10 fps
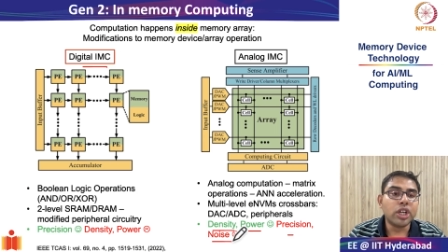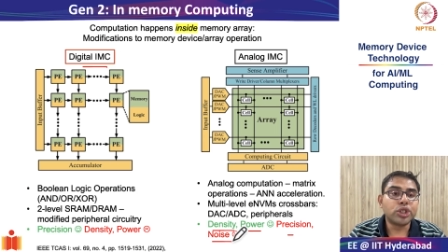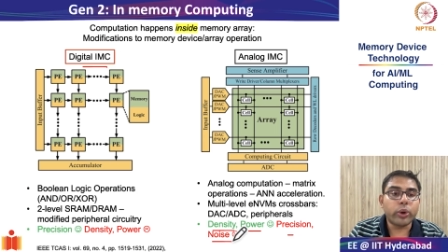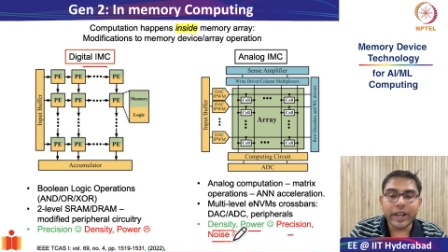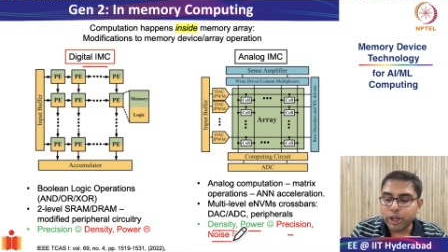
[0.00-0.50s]

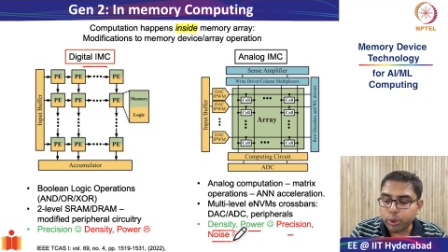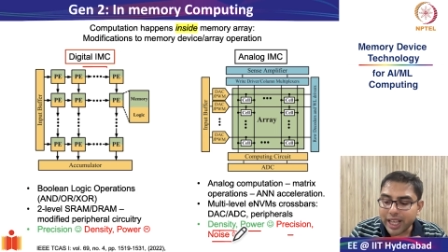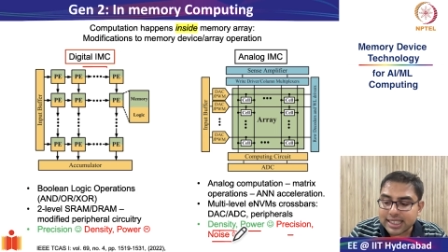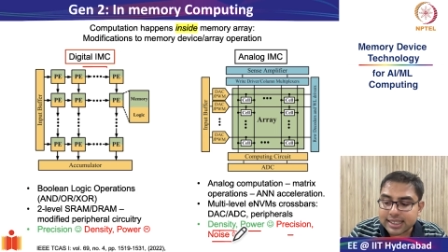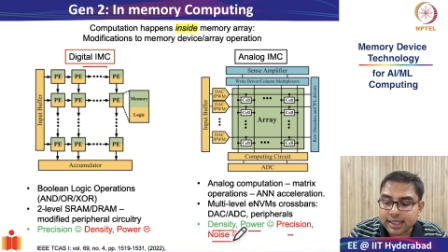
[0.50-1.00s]
So in
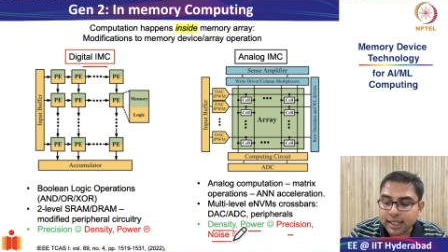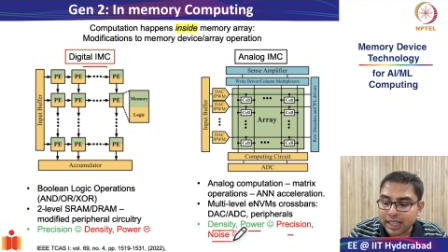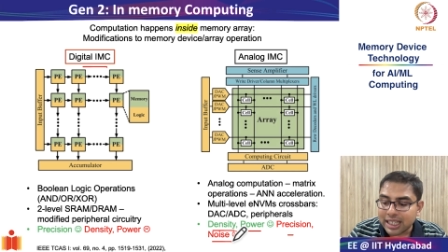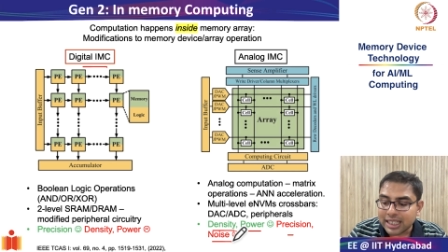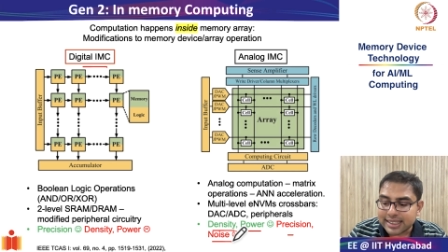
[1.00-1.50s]
today's
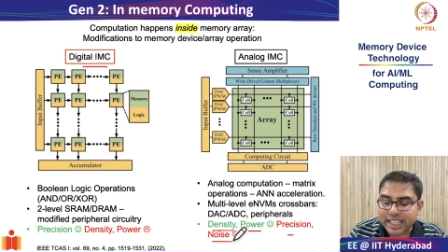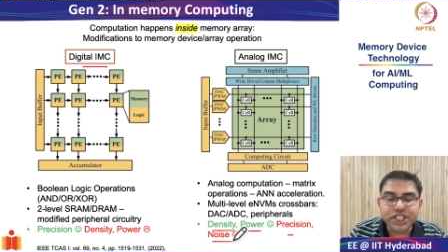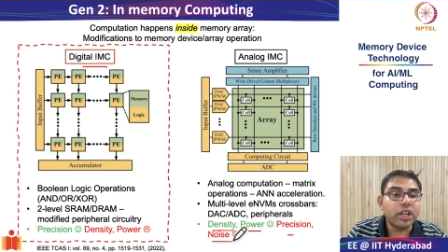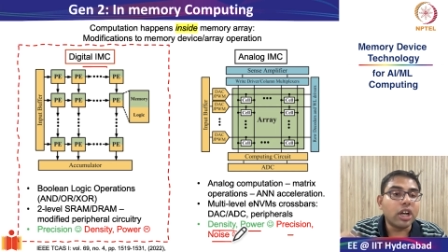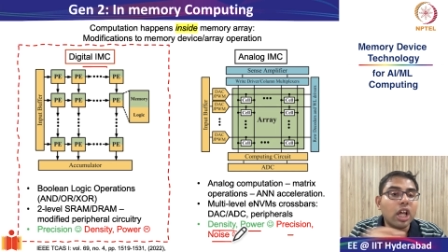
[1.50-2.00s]

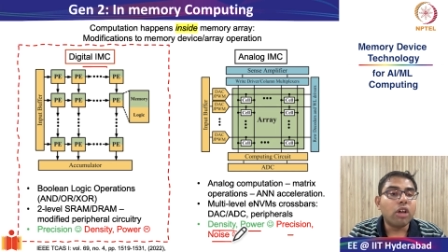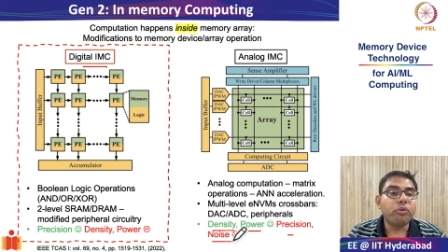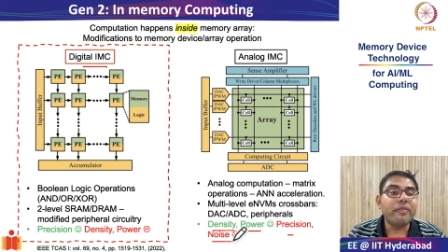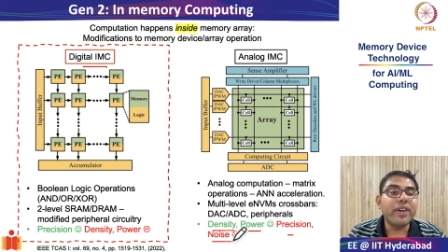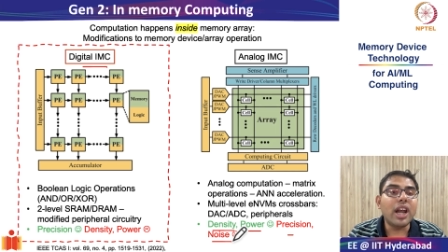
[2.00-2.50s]
session,
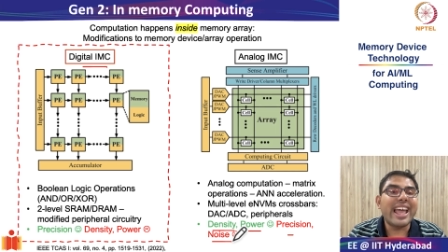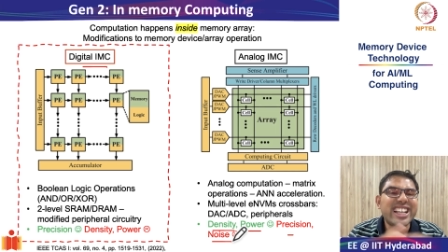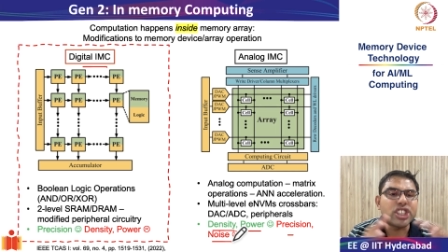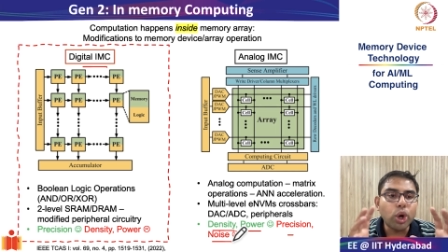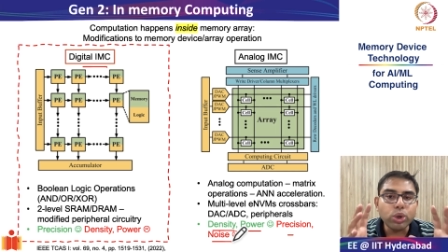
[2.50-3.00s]
we will
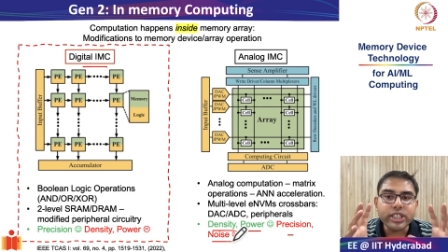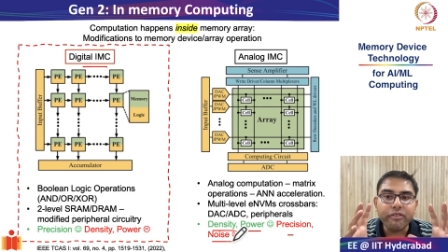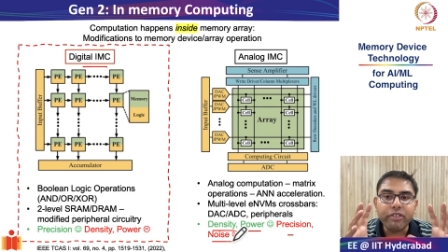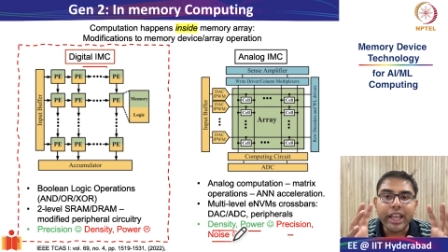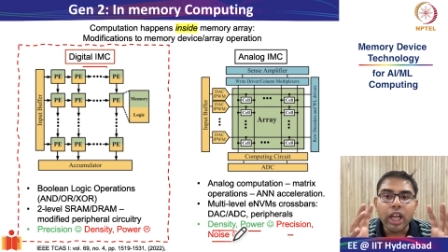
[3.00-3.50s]

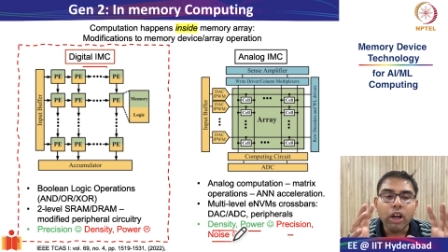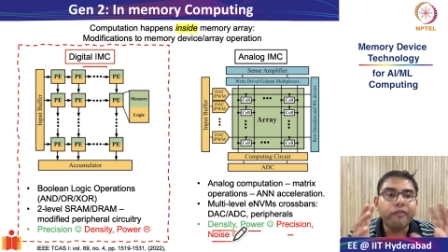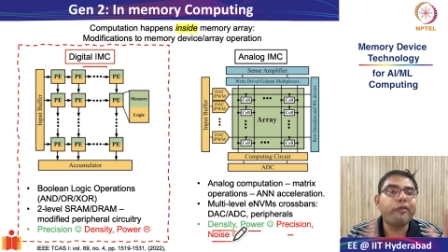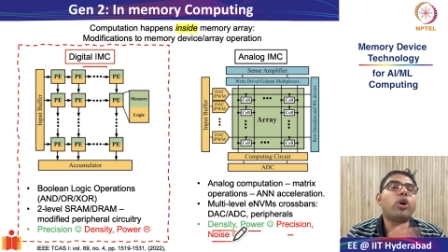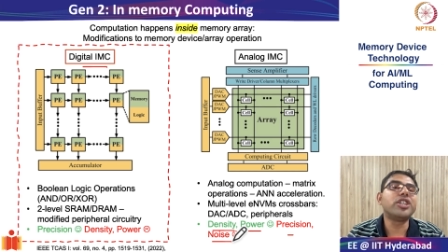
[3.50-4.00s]
exclusively
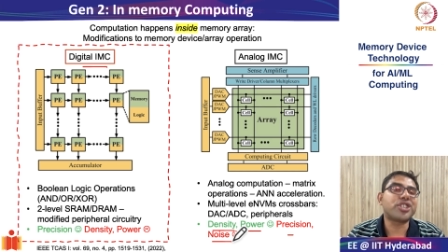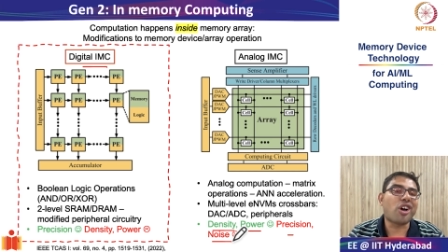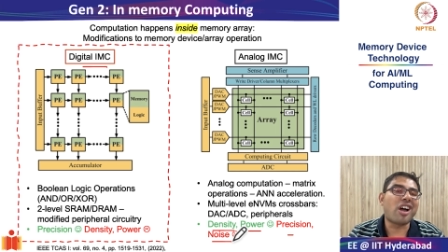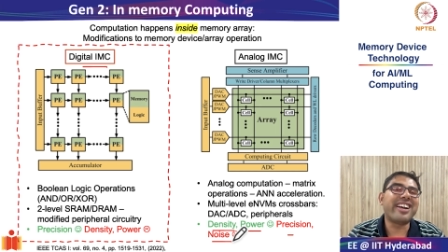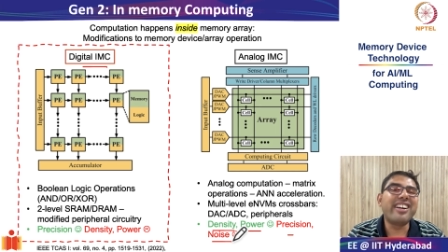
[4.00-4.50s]
focus
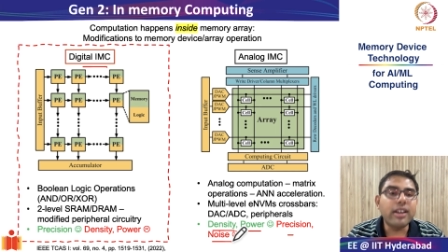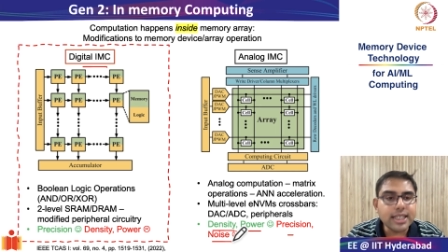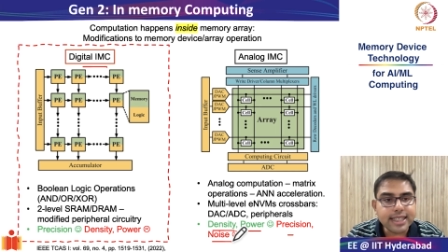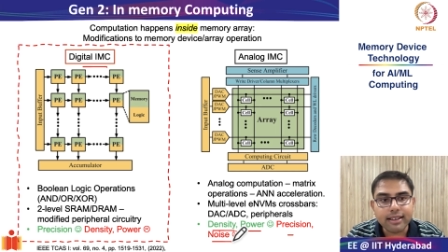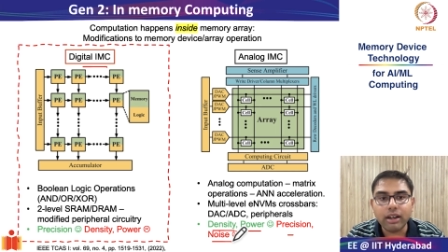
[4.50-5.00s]
on
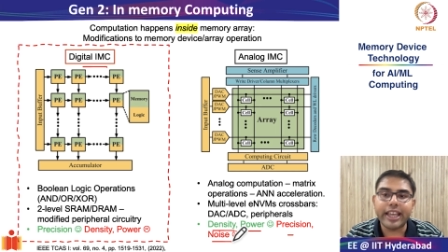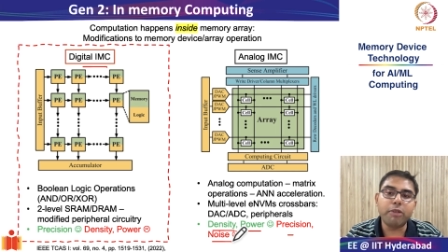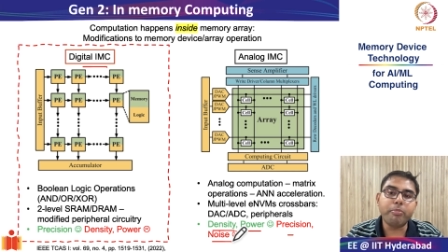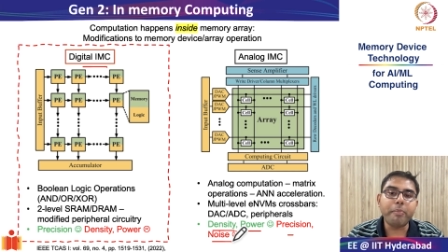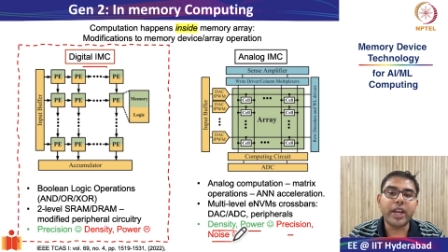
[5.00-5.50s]
digital
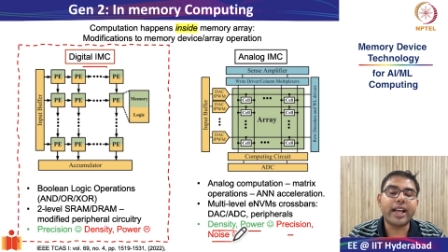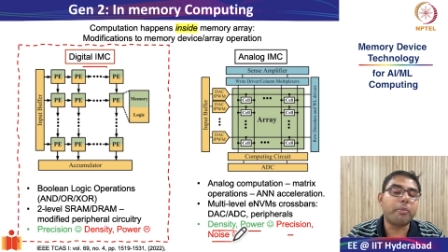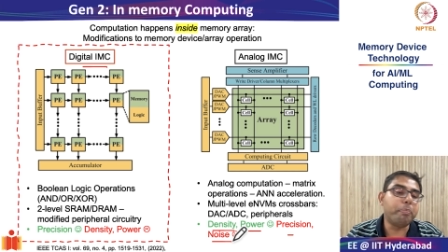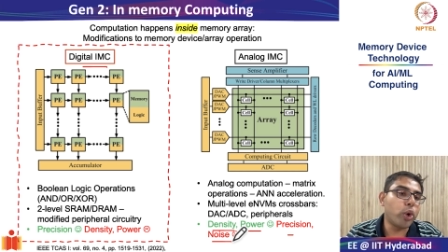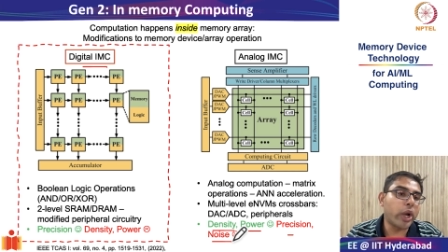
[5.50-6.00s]
in-memory
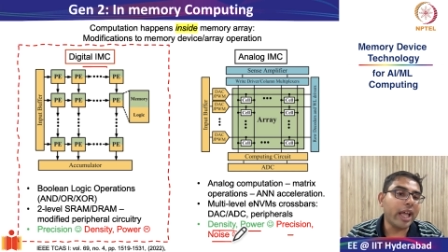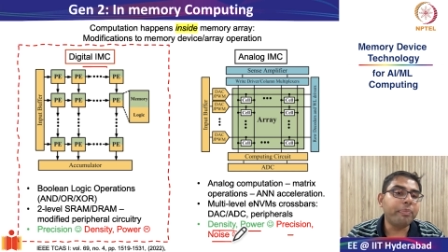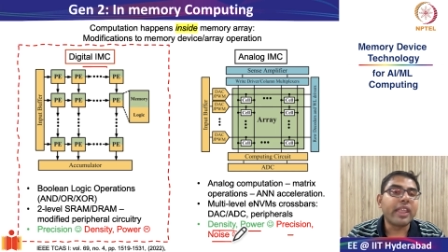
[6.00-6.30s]
computing,